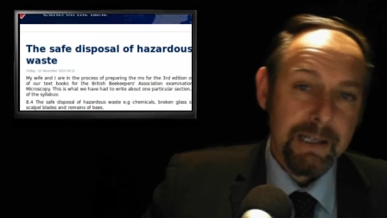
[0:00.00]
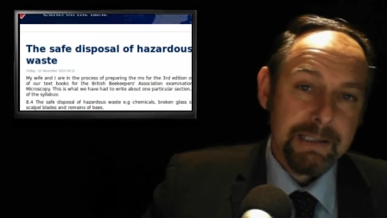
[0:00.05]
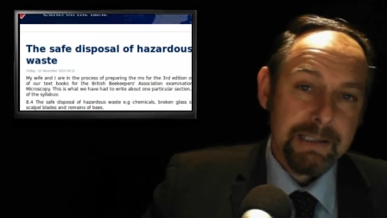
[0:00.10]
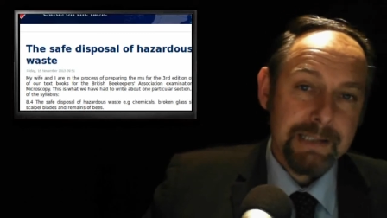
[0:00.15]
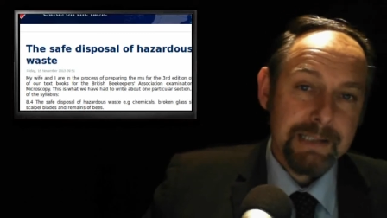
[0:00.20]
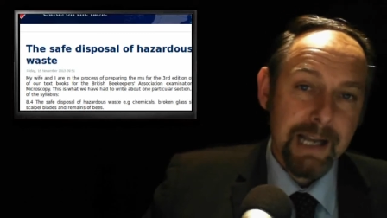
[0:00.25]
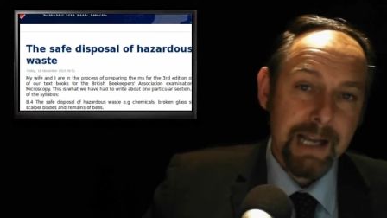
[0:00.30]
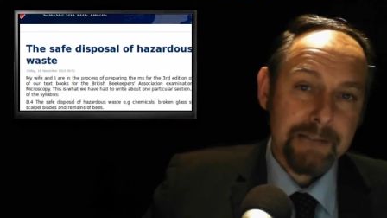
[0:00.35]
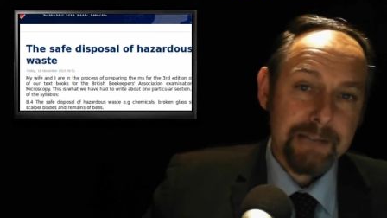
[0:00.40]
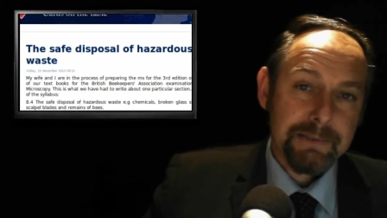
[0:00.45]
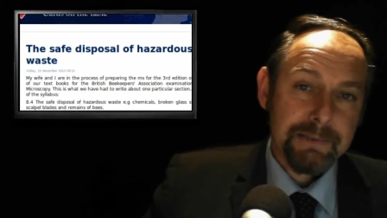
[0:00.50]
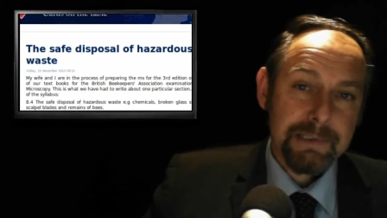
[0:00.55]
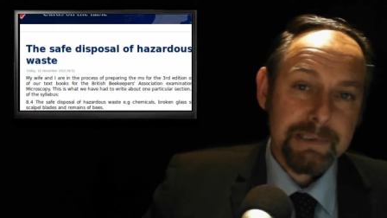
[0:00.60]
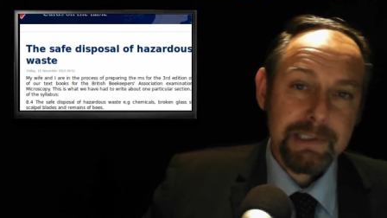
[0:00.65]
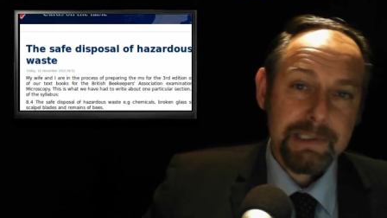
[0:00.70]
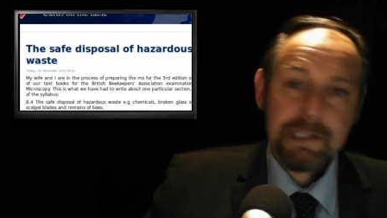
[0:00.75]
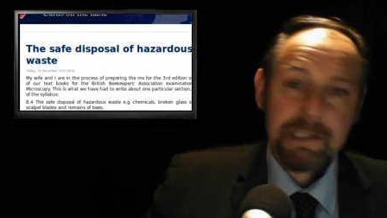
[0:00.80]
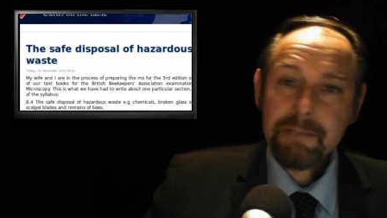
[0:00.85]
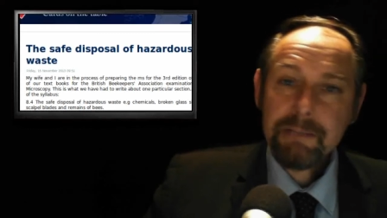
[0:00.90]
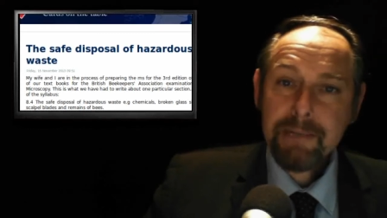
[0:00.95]
Now,
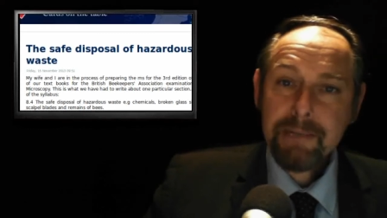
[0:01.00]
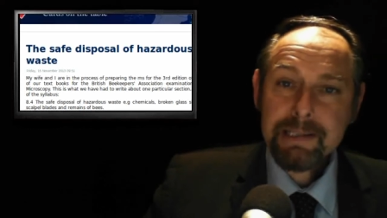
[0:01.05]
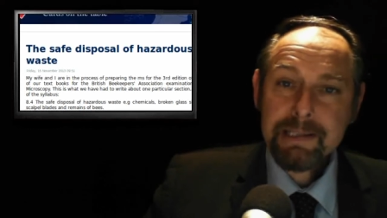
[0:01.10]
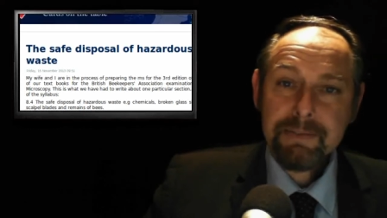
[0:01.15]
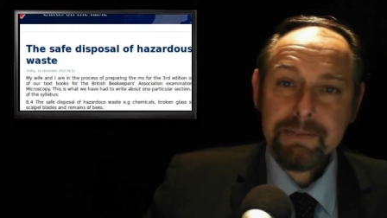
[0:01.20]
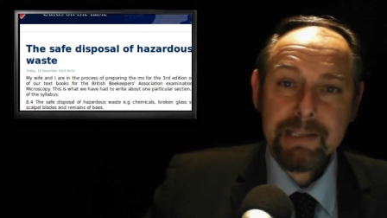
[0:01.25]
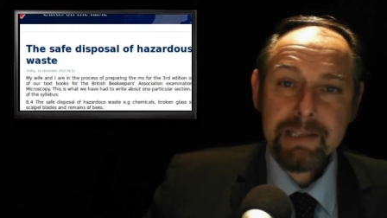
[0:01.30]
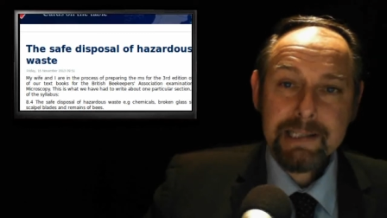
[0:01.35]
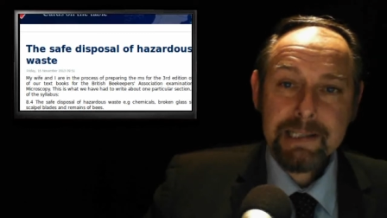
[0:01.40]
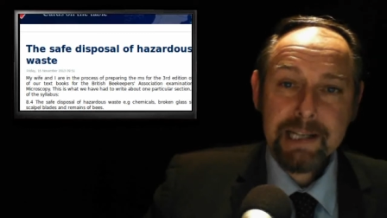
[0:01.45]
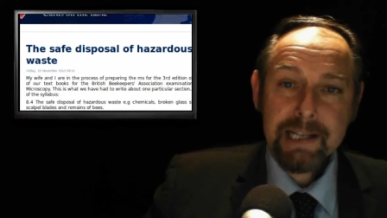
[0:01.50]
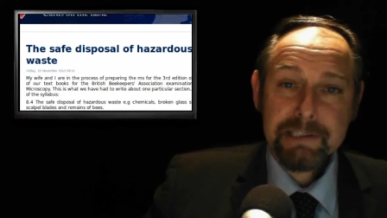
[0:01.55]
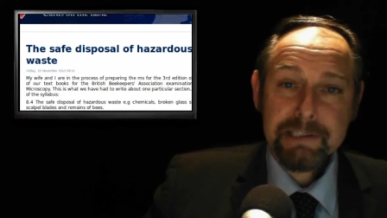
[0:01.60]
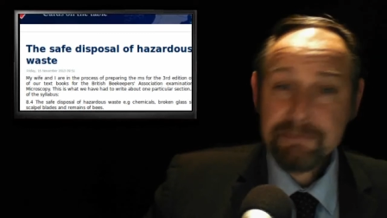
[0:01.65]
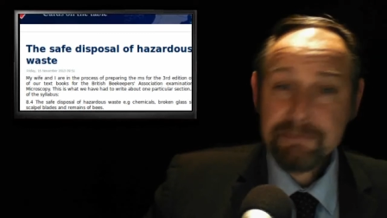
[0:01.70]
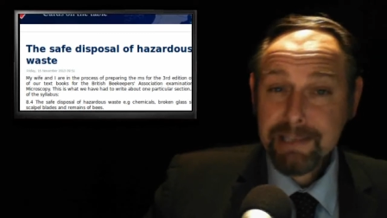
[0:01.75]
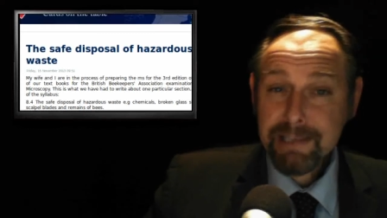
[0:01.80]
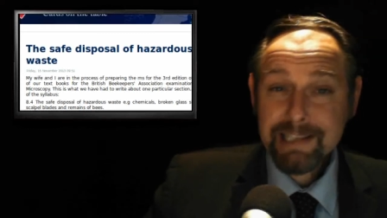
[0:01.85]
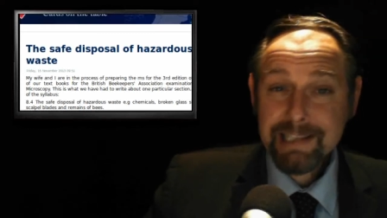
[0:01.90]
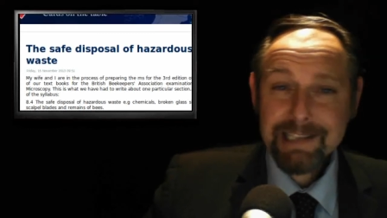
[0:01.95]
the rest of this letter
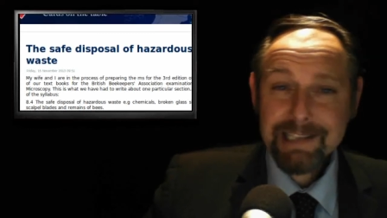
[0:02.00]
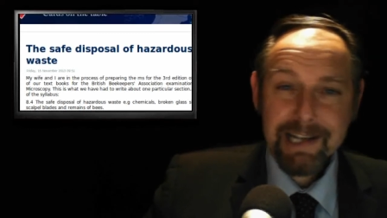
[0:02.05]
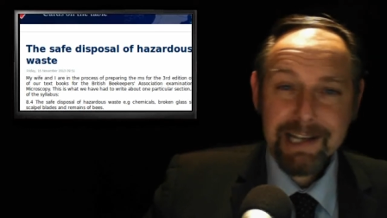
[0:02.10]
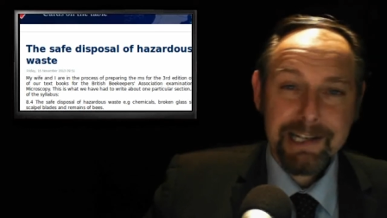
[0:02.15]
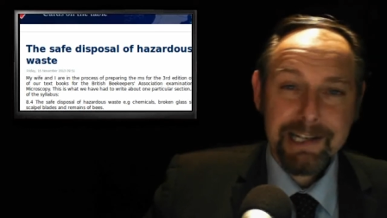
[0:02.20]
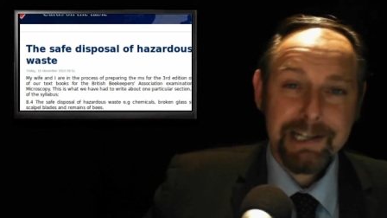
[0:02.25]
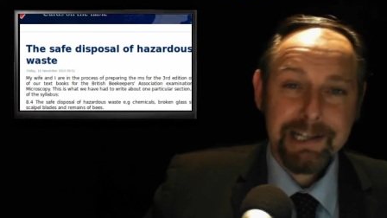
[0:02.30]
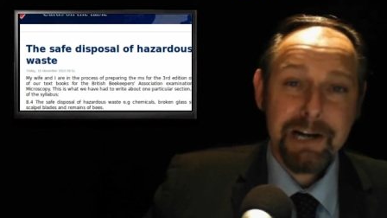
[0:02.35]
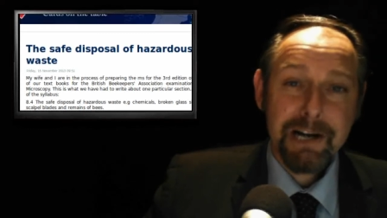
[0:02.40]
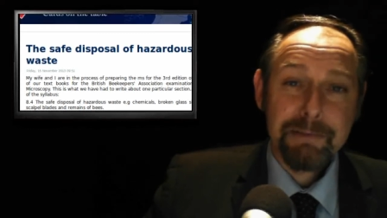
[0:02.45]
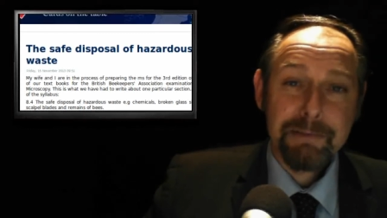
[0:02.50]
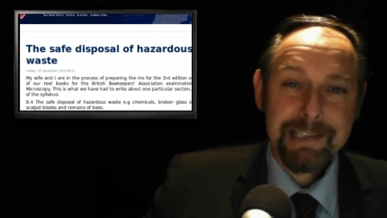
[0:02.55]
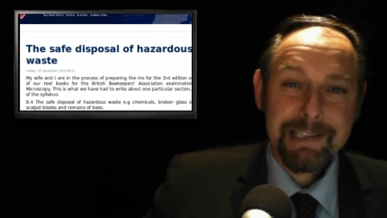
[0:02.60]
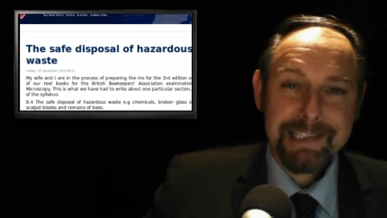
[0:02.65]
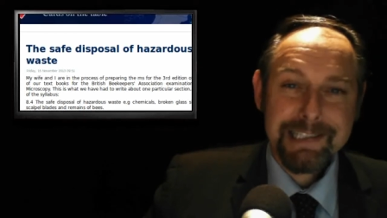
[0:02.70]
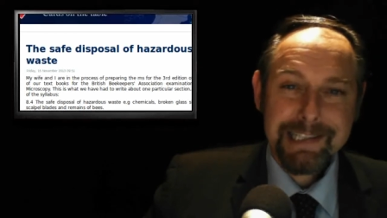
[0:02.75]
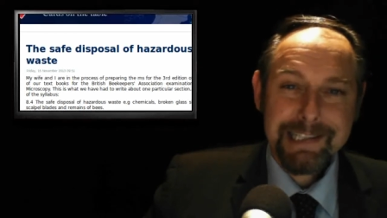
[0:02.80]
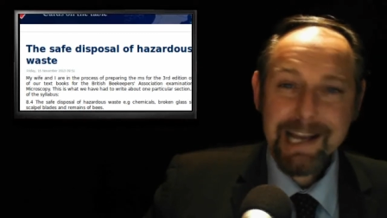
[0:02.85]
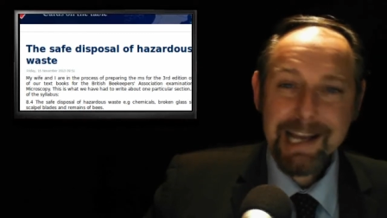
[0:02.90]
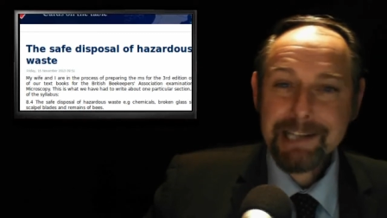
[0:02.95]
reads like a comedy
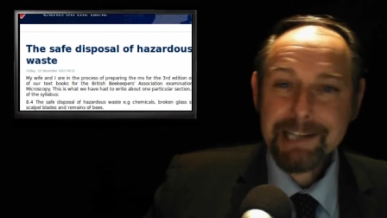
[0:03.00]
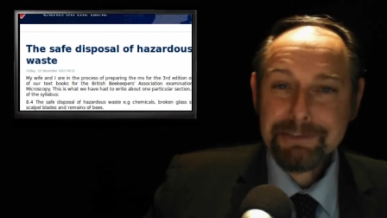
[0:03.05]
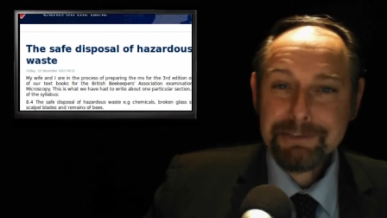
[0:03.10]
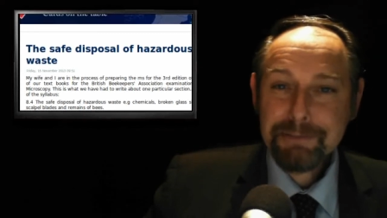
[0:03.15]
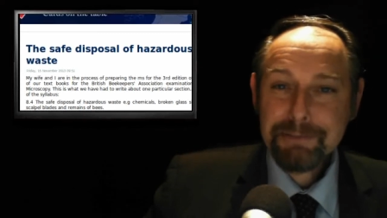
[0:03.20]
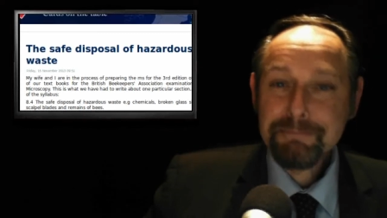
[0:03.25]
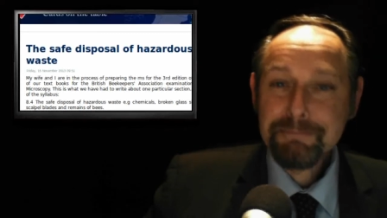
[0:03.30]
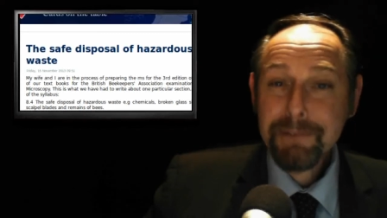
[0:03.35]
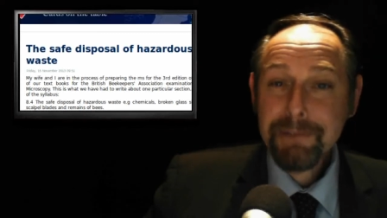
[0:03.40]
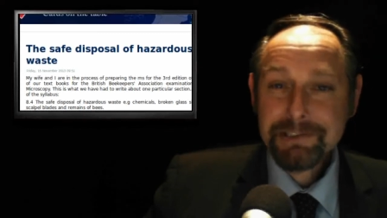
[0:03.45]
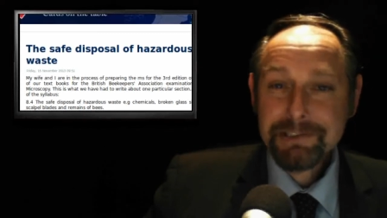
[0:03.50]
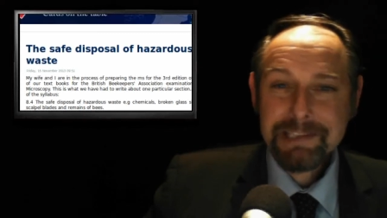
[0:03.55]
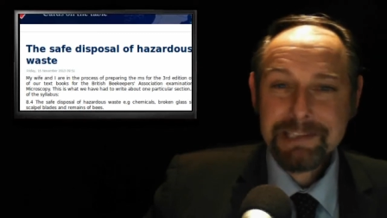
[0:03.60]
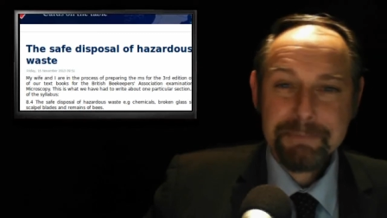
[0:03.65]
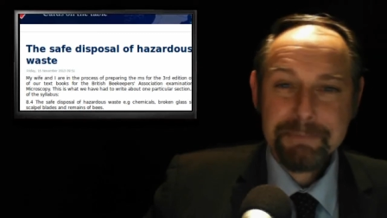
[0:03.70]
sketch from Monty